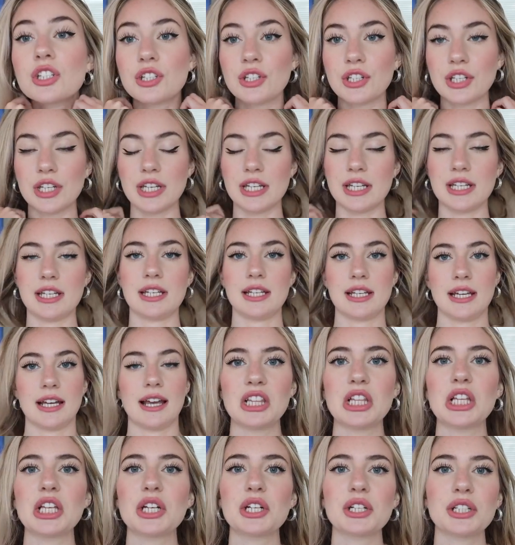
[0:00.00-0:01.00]
She
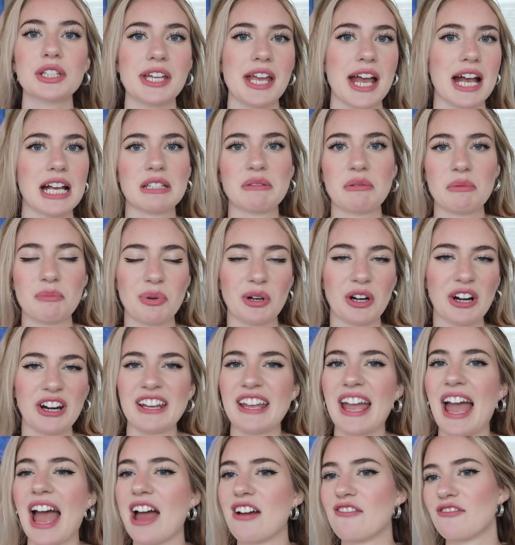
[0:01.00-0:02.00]
literally has been
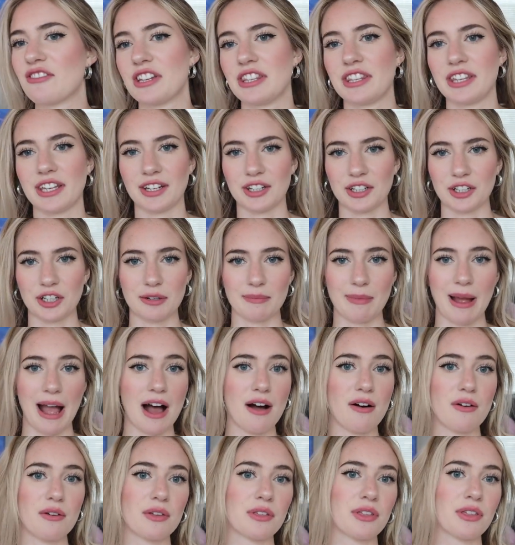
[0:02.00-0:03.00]
putting everything in her
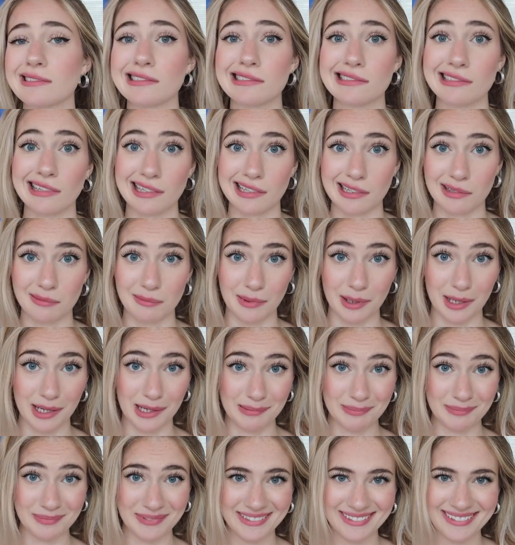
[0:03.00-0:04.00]
mouth, just like her
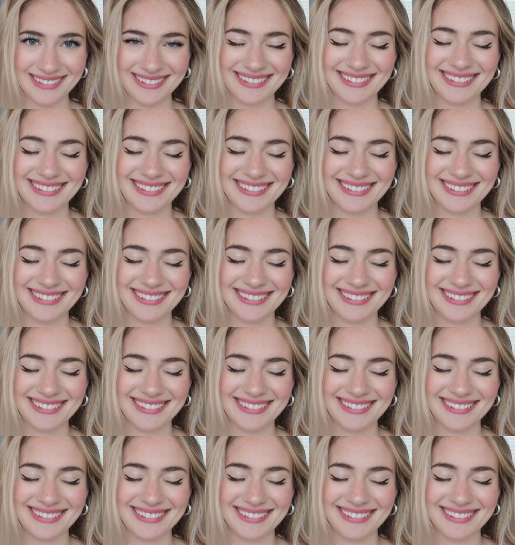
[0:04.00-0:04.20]
mom.